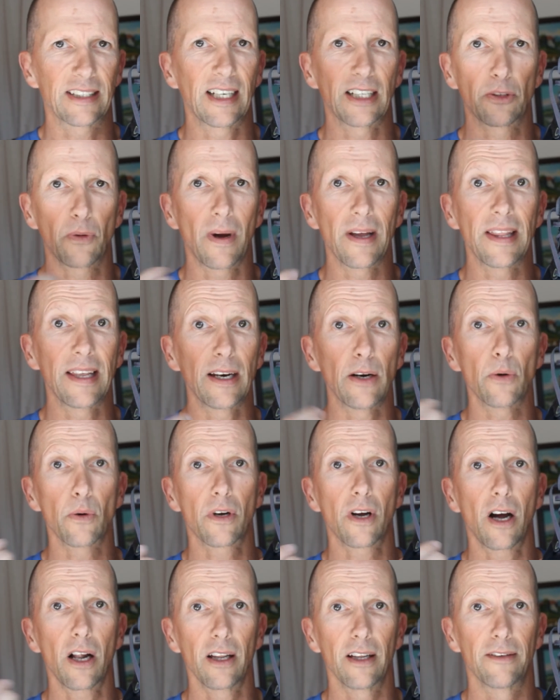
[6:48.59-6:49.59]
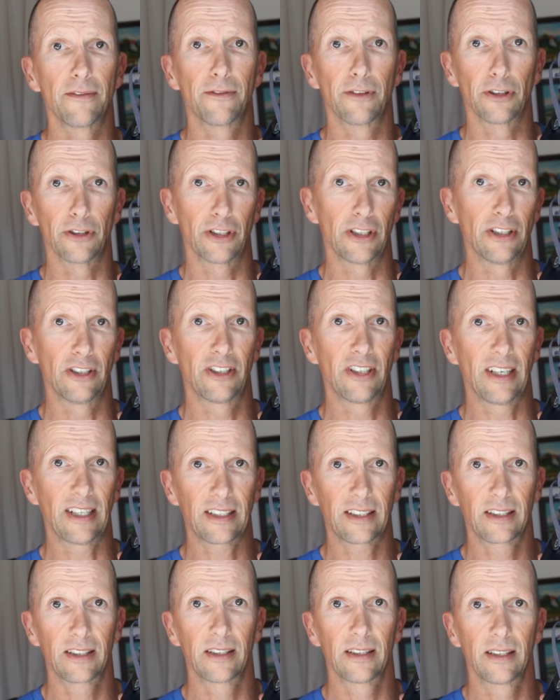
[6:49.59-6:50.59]
That's why they don't call it version
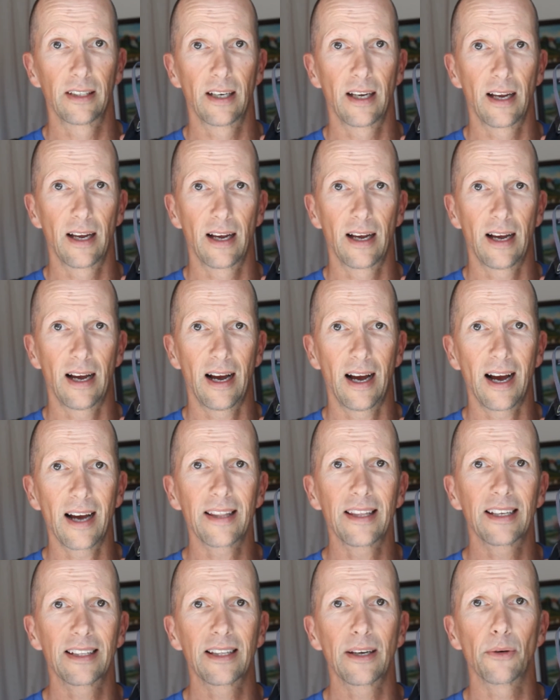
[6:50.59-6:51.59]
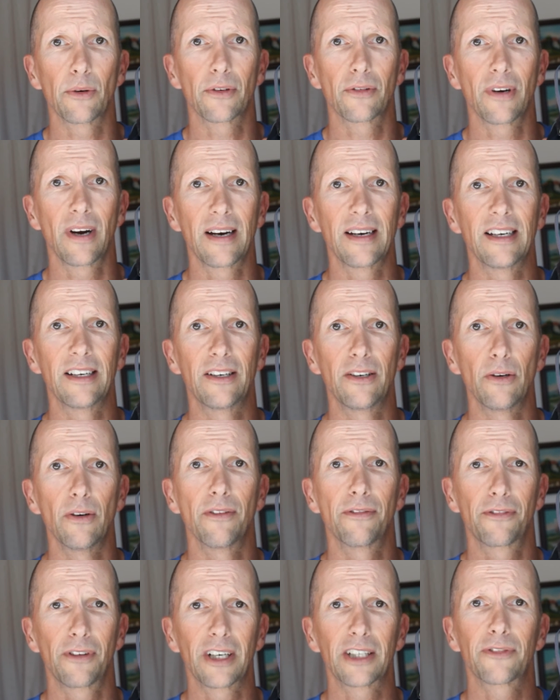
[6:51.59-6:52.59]
6. I think they were trying to do a
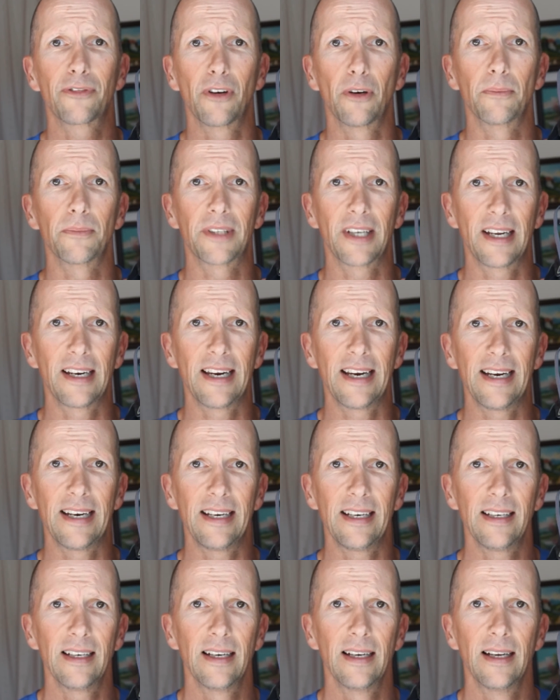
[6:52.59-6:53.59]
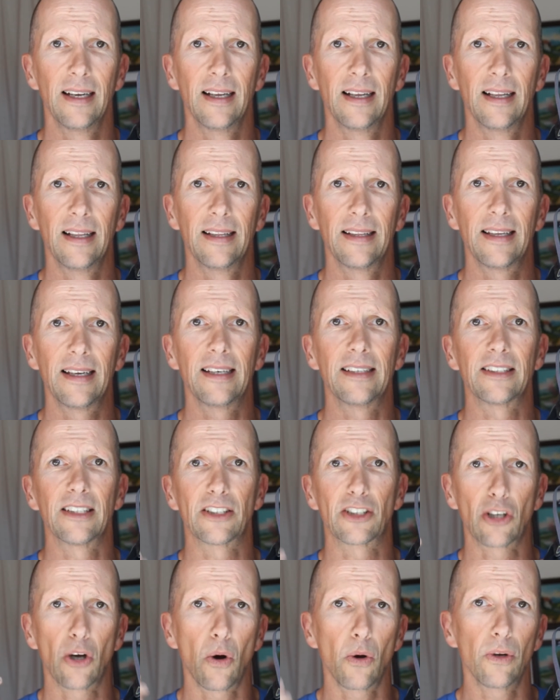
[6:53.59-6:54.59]
Fresh Foam 1080 that is a
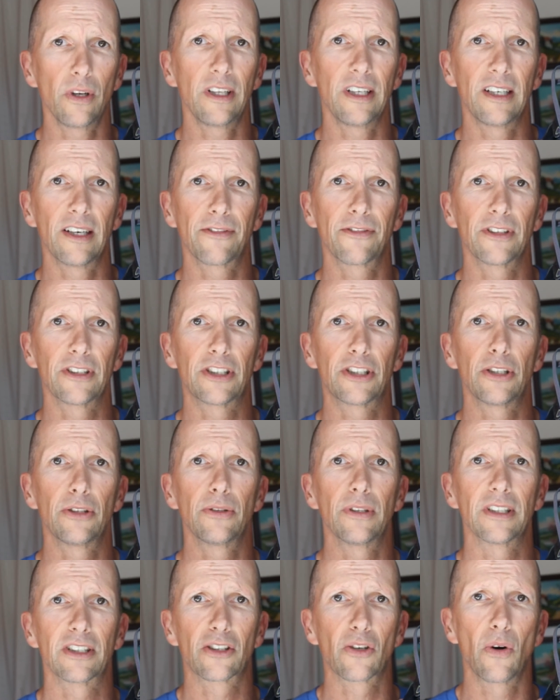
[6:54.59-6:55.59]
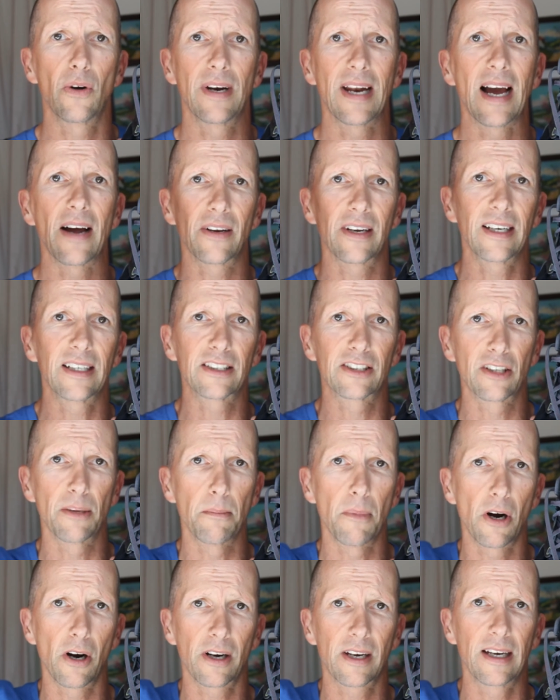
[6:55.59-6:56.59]
totally different shoe that's going out against the
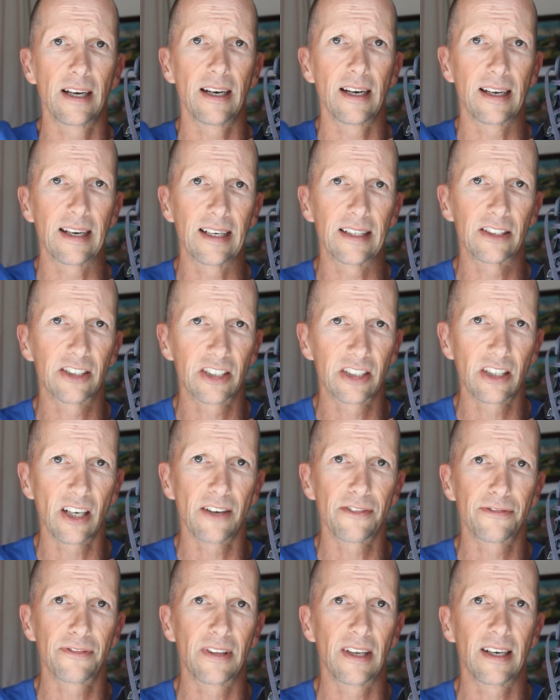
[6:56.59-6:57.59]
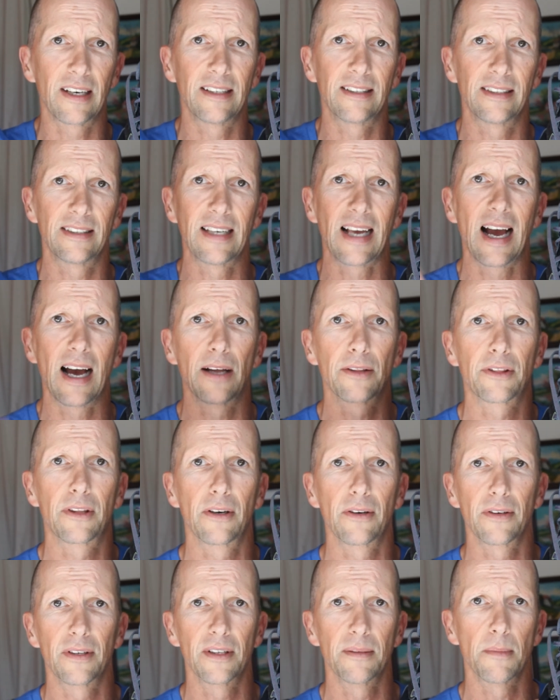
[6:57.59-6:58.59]
market, against stuff that is out
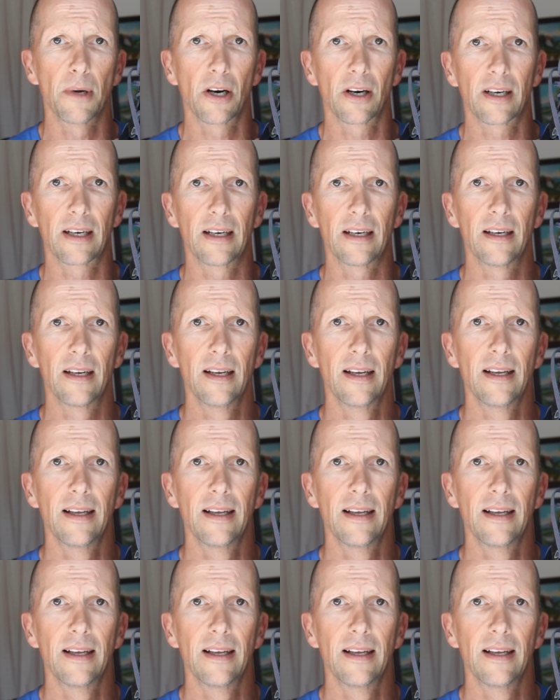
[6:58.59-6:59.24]
there in the market.